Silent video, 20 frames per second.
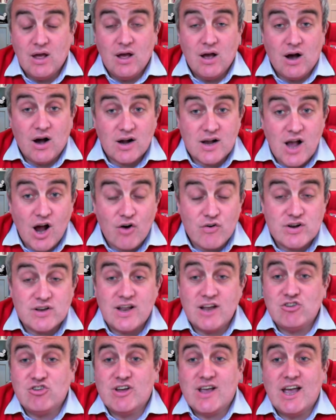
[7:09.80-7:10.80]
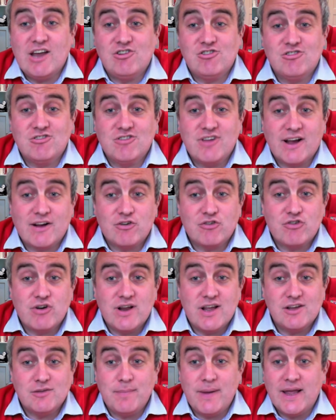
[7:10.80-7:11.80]
Our current Education Secretary
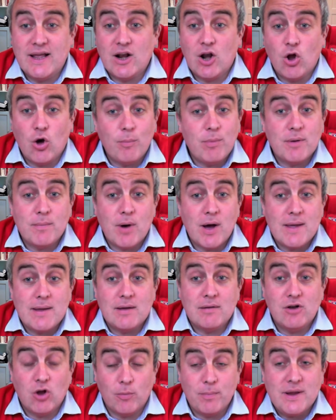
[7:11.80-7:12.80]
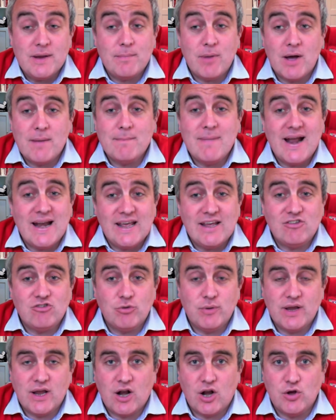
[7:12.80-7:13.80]
is being lobbied by many to
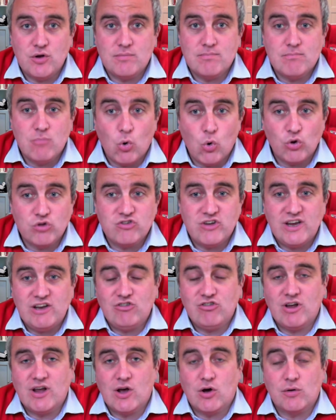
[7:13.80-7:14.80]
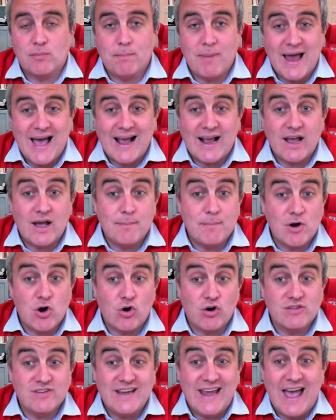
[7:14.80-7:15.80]
include more teaching on black and
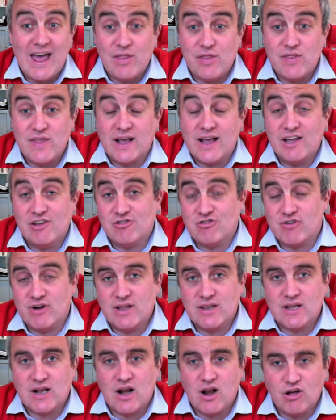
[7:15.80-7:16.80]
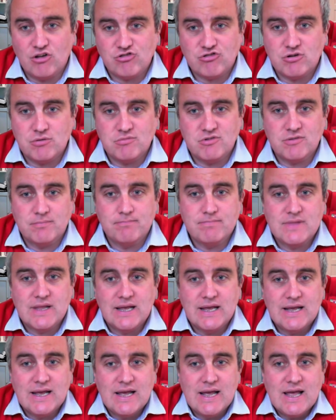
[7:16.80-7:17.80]
minority ethnic history in the classrooms.
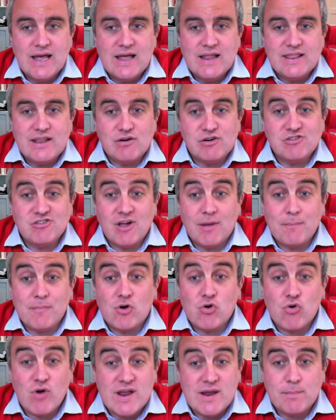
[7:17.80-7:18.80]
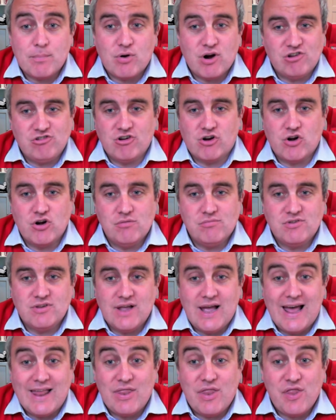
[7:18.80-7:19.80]
There are some great pressure groups
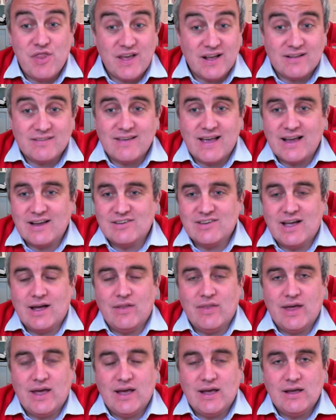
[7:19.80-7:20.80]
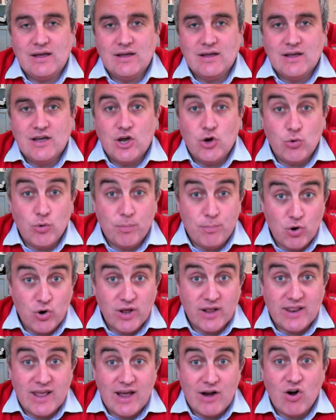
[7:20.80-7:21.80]
and think tanks out there who are
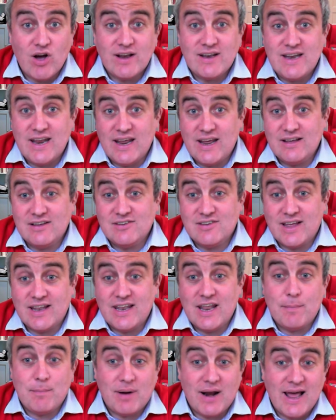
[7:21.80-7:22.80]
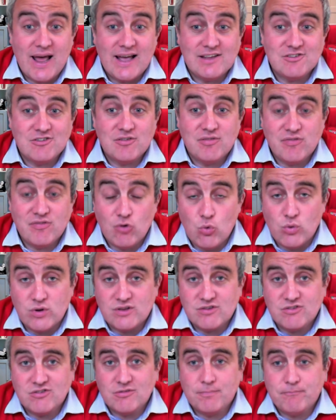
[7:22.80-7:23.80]
putting their ideas and their plans
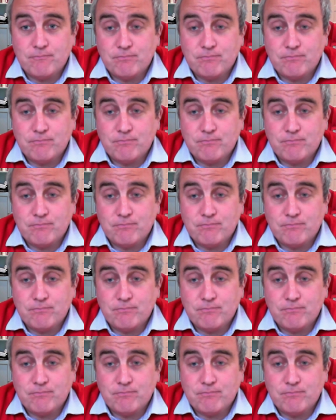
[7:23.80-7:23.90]
forwards.